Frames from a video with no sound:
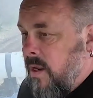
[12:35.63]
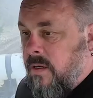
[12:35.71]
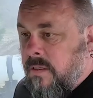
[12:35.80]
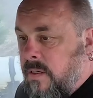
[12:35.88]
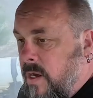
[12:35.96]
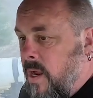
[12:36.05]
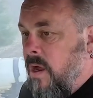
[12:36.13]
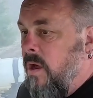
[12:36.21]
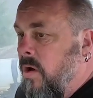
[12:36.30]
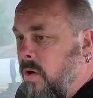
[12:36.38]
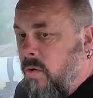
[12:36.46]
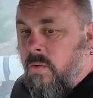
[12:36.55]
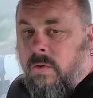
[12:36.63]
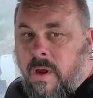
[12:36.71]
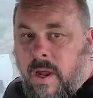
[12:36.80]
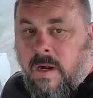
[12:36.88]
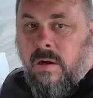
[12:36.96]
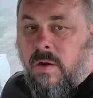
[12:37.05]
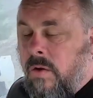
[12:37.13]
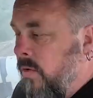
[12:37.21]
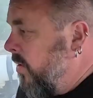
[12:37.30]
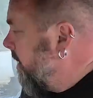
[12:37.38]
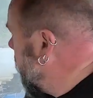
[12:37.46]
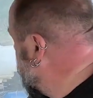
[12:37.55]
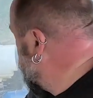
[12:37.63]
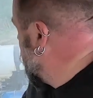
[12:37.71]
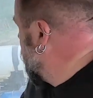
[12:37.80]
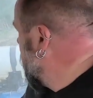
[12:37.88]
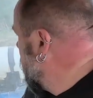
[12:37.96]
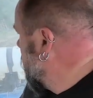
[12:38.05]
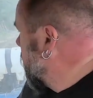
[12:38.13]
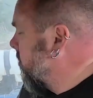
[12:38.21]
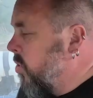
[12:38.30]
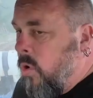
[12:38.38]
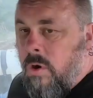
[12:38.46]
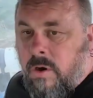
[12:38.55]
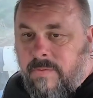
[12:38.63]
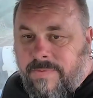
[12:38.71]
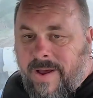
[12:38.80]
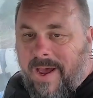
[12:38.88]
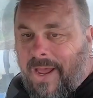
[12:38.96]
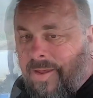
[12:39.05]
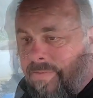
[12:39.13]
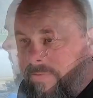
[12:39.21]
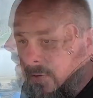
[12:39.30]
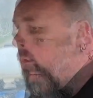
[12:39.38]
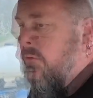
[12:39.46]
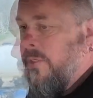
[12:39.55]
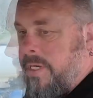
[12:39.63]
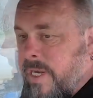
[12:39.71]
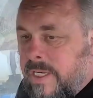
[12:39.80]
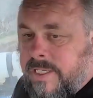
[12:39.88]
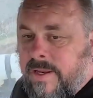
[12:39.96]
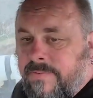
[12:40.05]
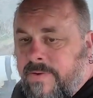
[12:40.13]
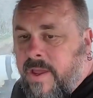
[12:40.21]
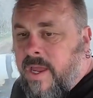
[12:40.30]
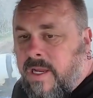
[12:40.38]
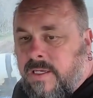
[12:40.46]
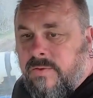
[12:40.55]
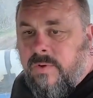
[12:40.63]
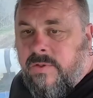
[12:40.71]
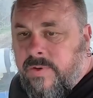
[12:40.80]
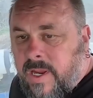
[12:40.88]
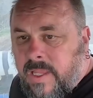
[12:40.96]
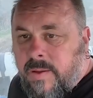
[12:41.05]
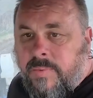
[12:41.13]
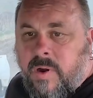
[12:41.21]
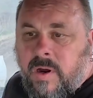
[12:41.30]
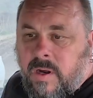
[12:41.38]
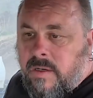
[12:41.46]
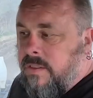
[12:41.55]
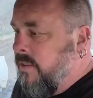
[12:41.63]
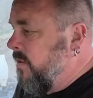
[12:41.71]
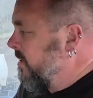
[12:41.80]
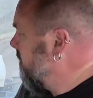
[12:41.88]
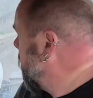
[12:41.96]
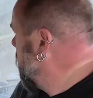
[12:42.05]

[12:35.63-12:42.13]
It's now, I don't know, like 4:45. It was an easy fix once we had the parts.